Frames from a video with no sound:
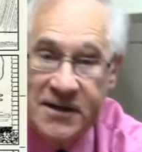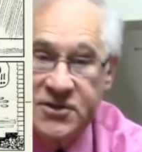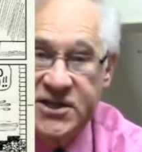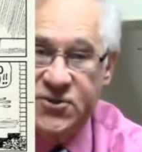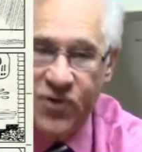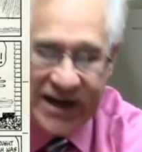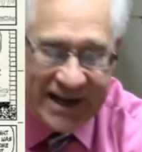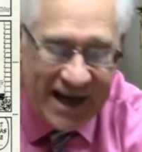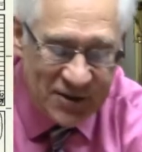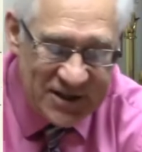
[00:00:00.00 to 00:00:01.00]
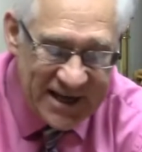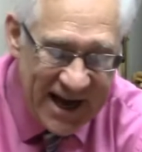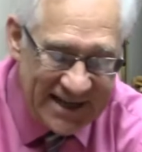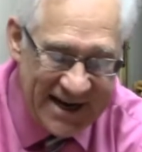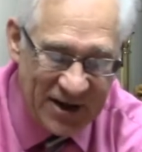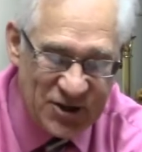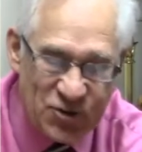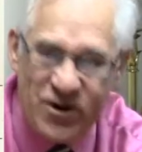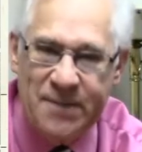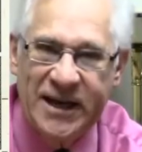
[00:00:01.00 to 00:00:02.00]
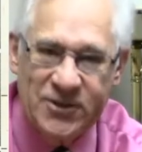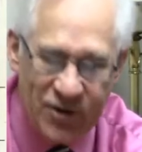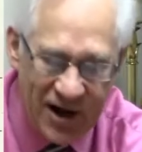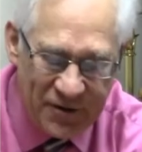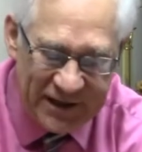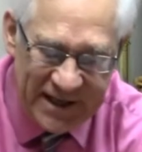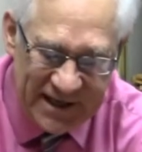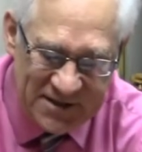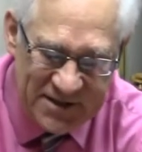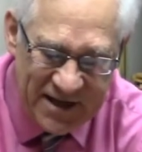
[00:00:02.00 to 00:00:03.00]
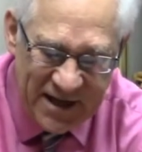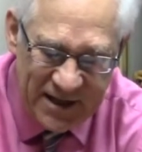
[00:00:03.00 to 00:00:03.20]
She's running outside now, screaming to all the kids.